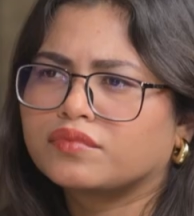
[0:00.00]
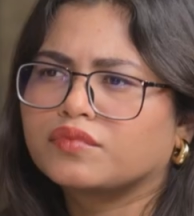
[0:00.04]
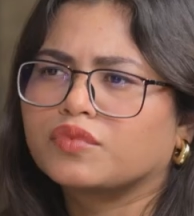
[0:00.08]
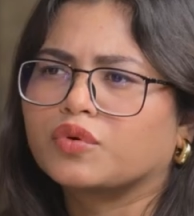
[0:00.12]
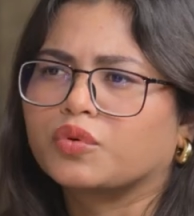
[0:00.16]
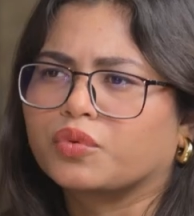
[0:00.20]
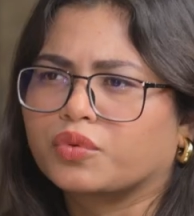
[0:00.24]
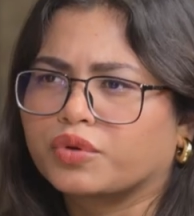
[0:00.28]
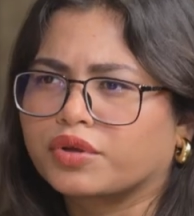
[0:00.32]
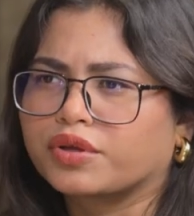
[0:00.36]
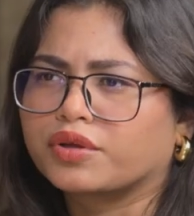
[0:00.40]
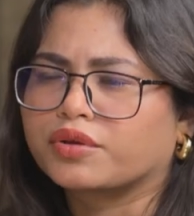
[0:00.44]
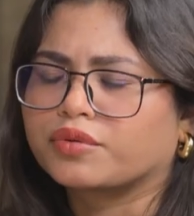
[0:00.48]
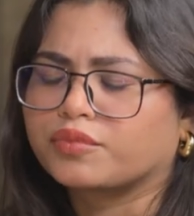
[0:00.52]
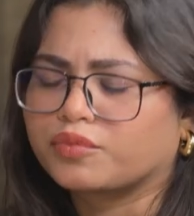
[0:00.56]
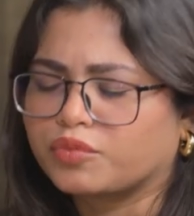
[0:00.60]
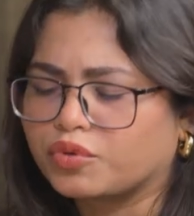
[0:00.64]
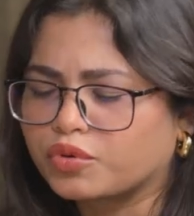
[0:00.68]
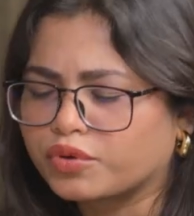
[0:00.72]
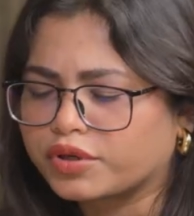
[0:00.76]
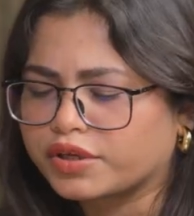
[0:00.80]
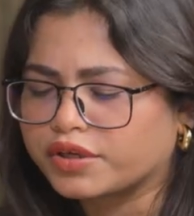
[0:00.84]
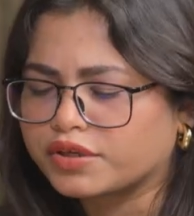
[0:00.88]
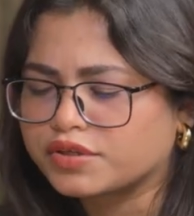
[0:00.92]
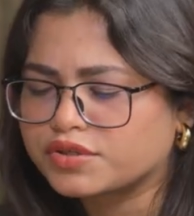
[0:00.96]
Okay,
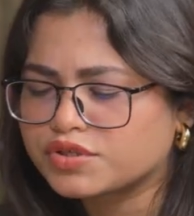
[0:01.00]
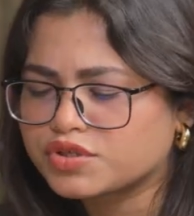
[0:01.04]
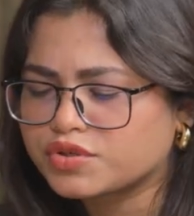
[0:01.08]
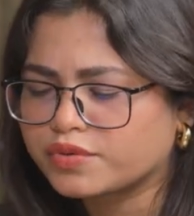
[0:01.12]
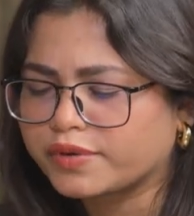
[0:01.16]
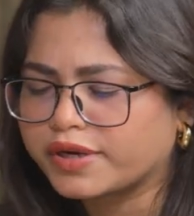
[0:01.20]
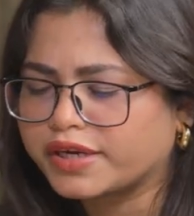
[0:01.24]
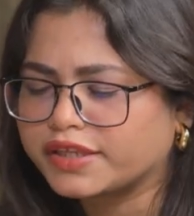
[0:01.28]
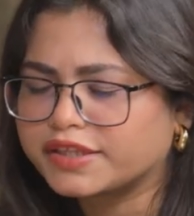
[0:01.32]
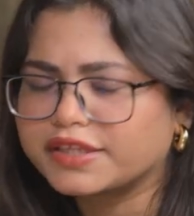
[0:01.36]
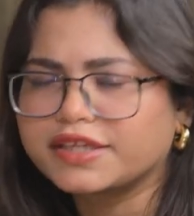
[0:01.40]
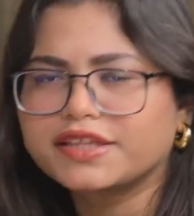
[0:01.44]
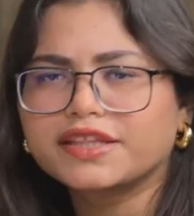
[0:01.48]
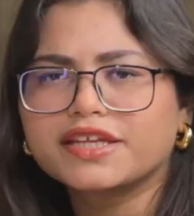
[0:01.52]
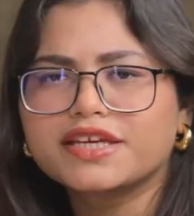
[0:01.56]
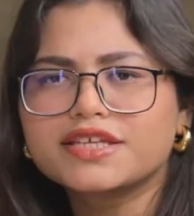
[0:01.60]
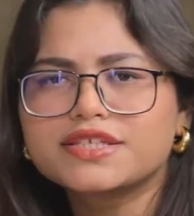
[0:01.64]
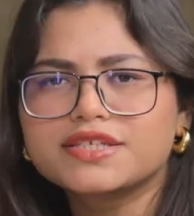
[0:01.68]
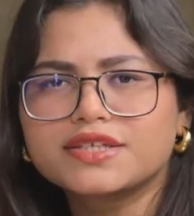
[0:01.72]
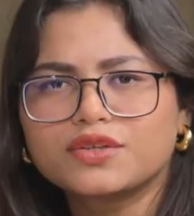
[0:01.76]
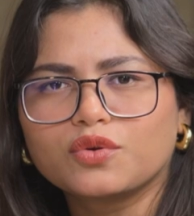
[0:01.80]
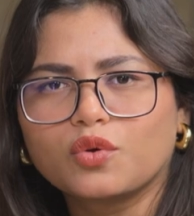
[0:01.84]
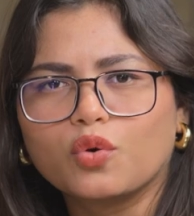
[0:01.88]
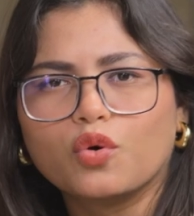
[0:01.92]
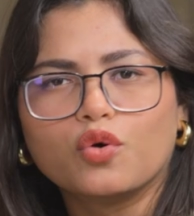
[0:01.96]
okay. So I think
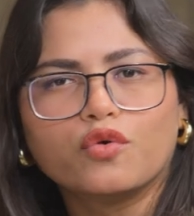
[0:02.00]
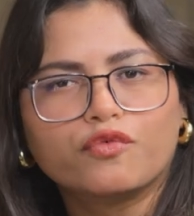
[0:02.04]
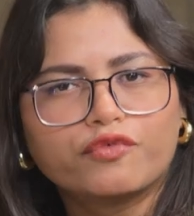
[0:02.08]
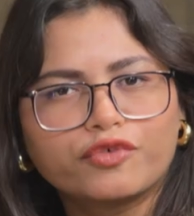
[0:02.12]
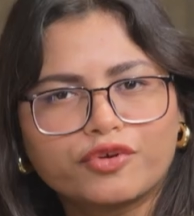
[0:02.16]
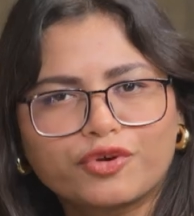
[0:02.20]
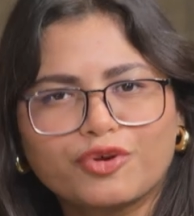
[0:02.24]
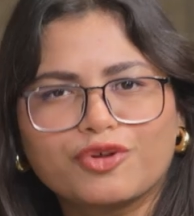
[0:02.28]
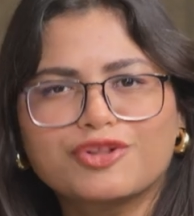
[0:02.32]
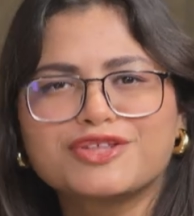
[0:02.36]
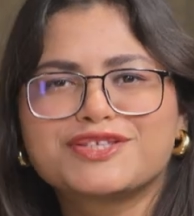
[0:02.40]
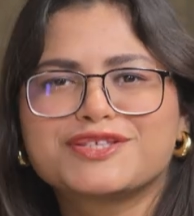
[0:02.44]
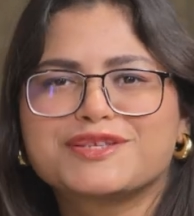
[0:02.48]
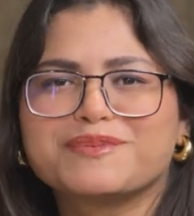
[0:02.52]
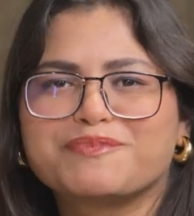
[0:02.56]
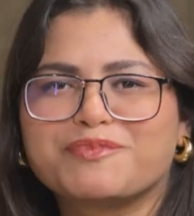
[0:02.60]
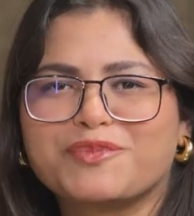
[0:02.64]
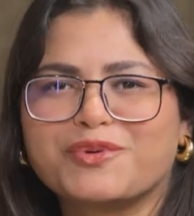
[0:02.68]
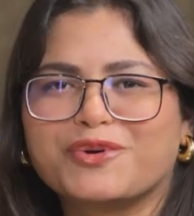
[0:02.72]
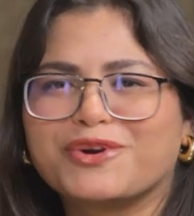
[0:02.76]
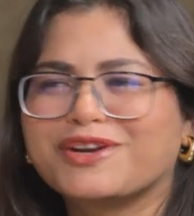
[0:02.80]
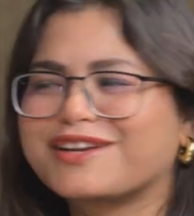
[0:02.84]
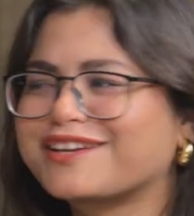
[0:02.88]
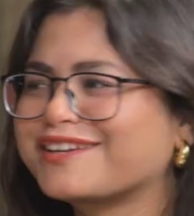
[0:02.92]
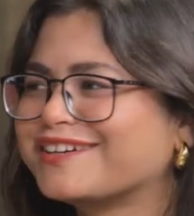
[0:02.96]
there's an overall
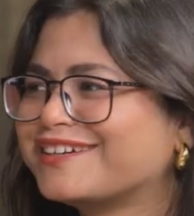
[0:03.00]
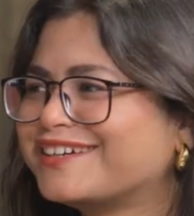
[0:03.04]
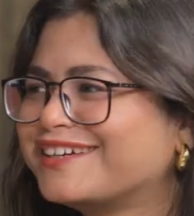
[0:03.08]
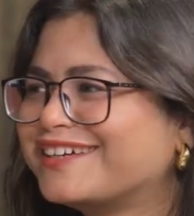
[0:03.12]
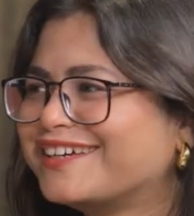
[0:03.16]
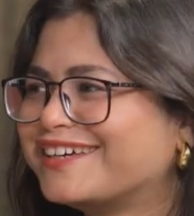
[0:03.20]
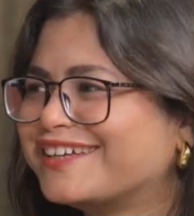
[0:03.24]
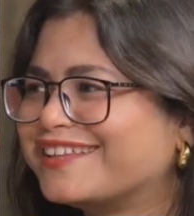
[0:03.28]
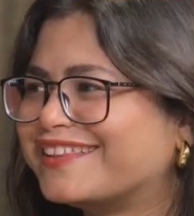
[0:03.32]
support